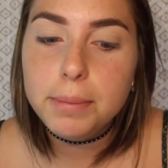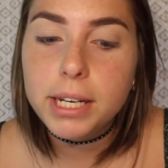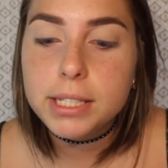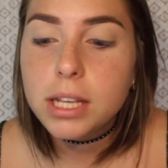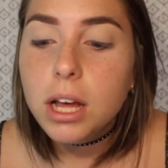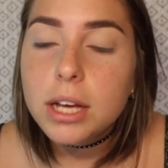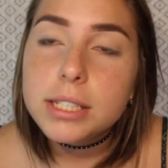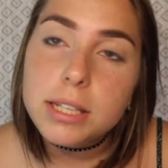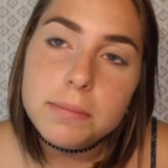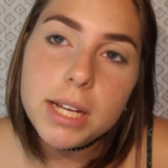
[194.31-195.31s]
because
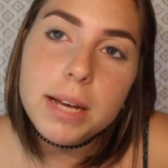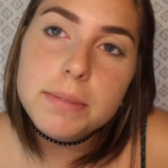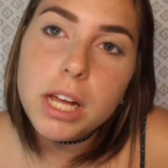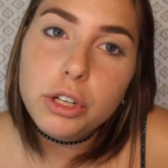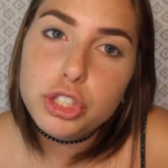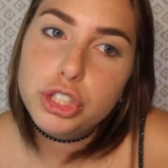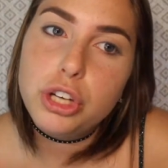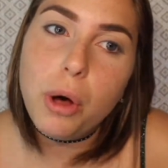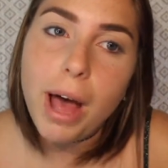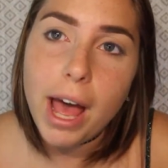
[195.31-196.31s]
sometimes I'll
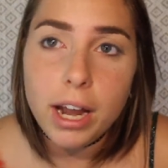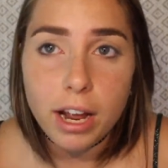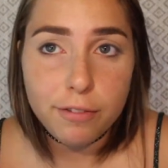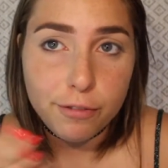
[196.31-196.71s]
just go ahead and